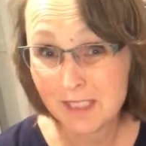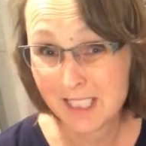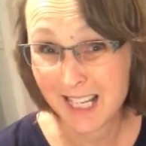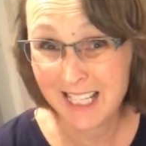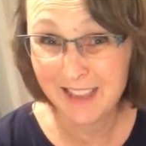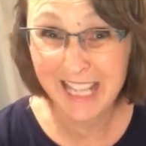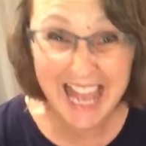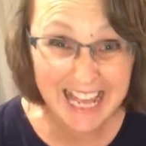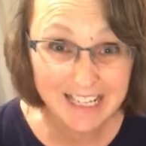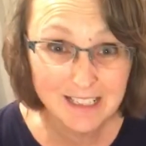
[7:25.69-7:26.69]
adding or
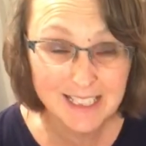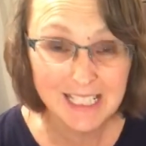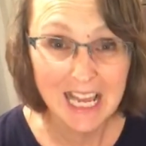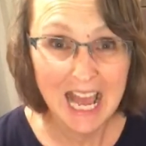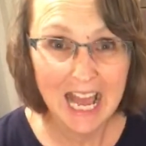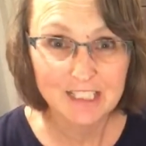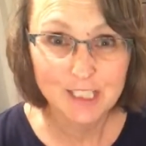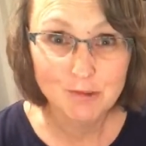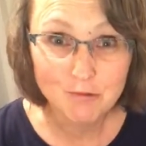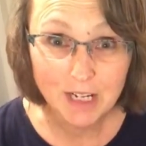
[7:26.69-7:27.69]
dealing with the porosity of the
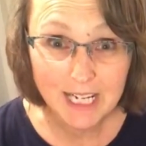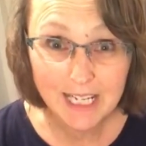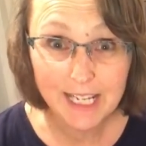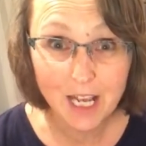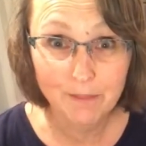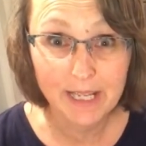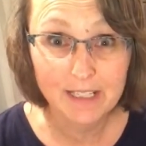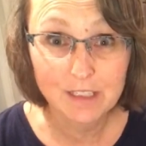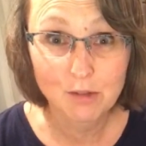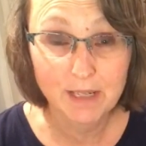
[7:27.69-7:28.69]
egg. So I don't want to do
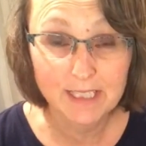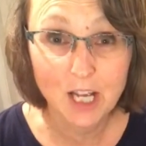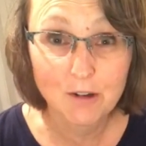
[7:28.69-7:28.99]
that.